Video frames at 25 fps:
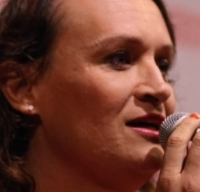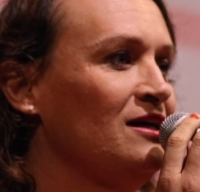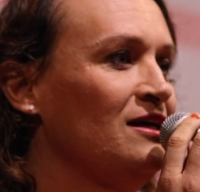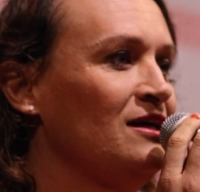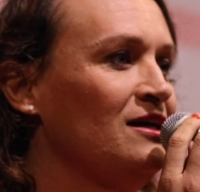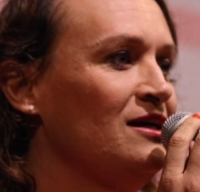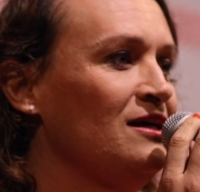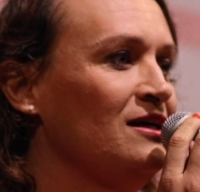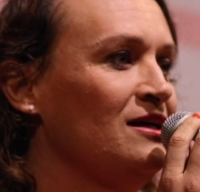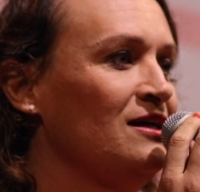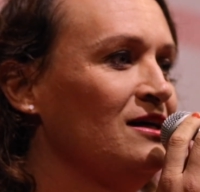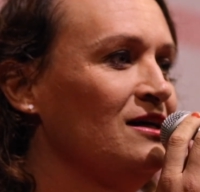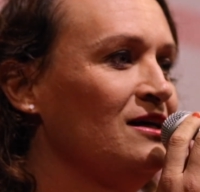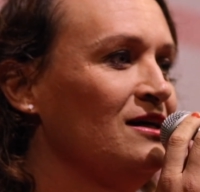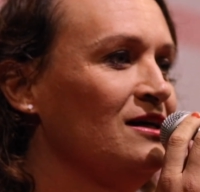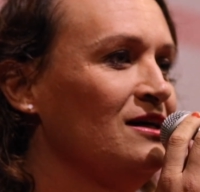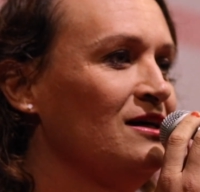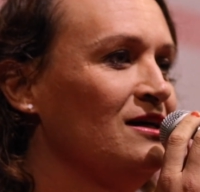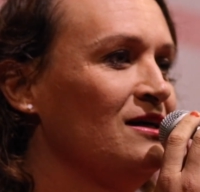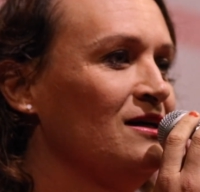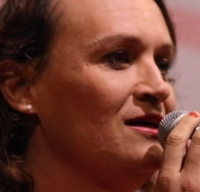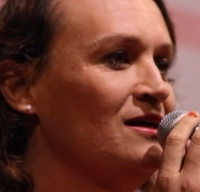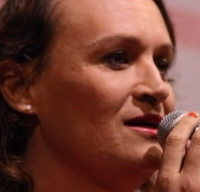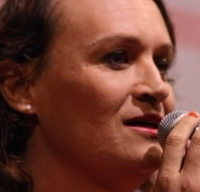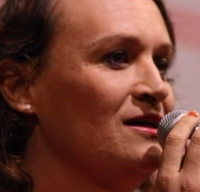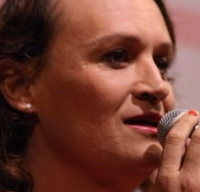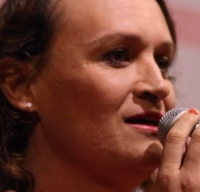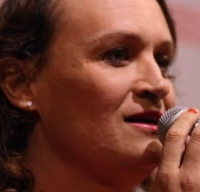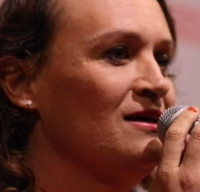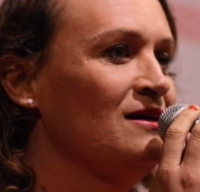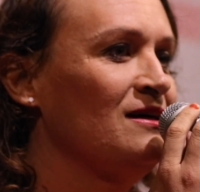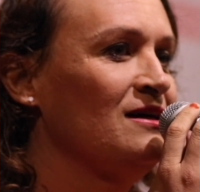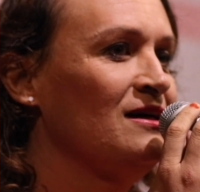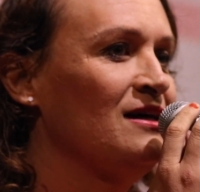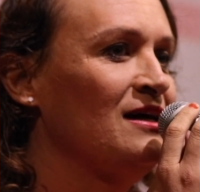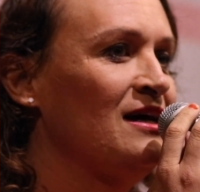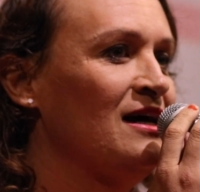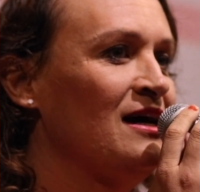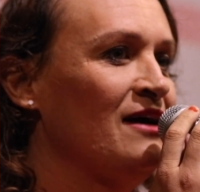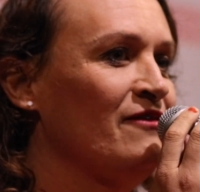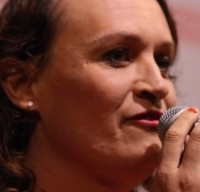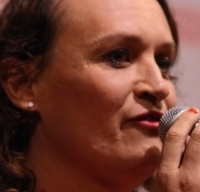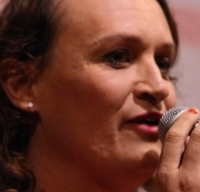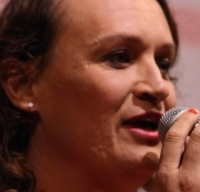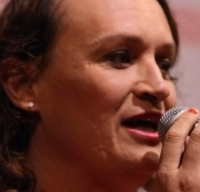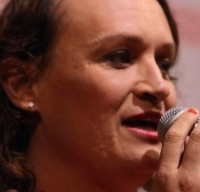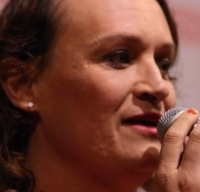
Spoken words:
(no one is talking)